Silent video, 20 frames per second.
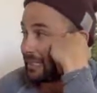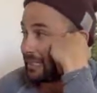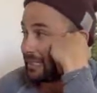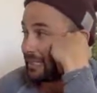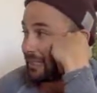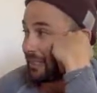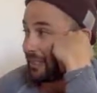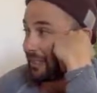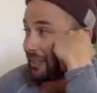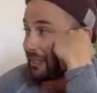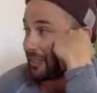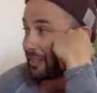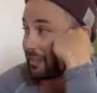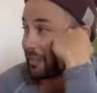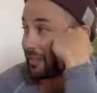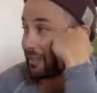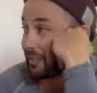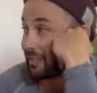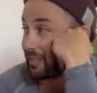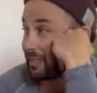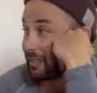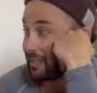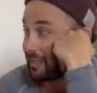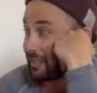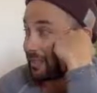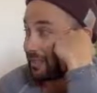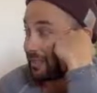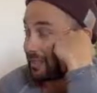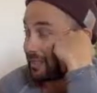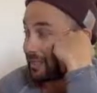the art of the
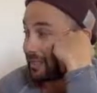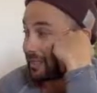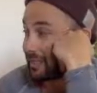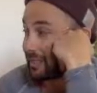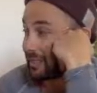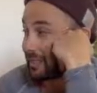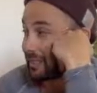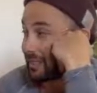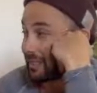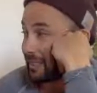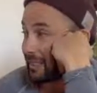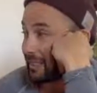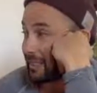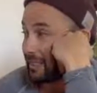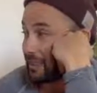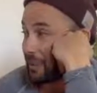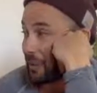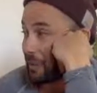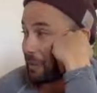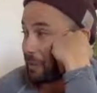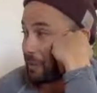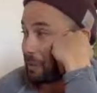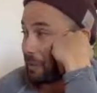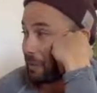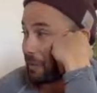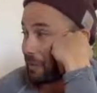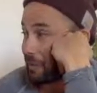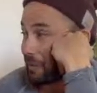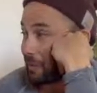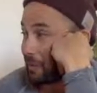occult, James
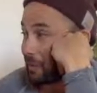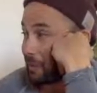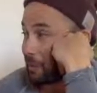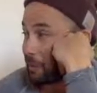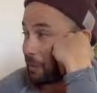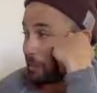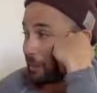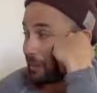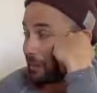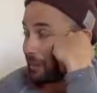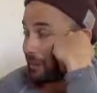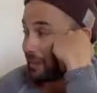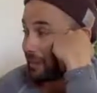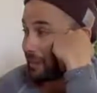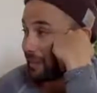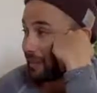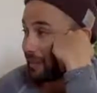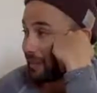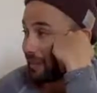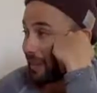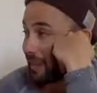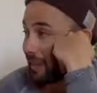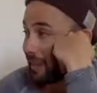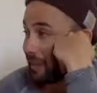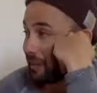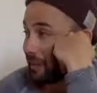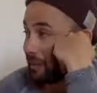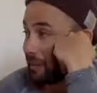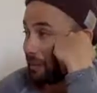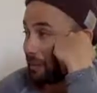Beard cookbook, how
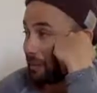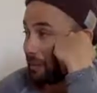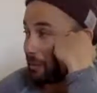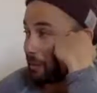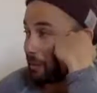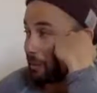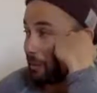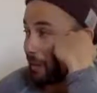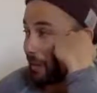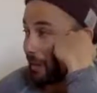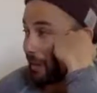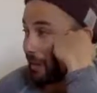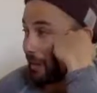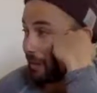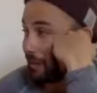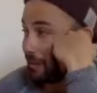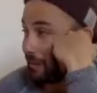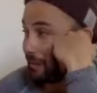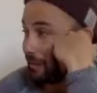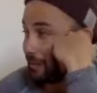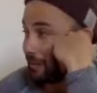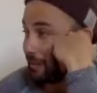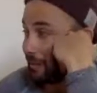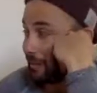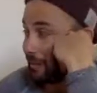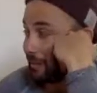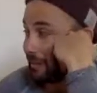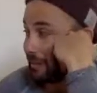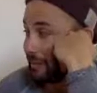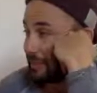to build a brain,
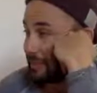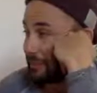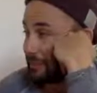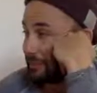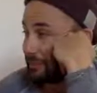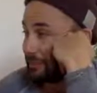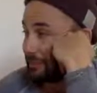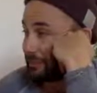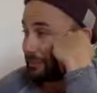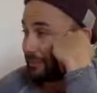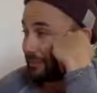a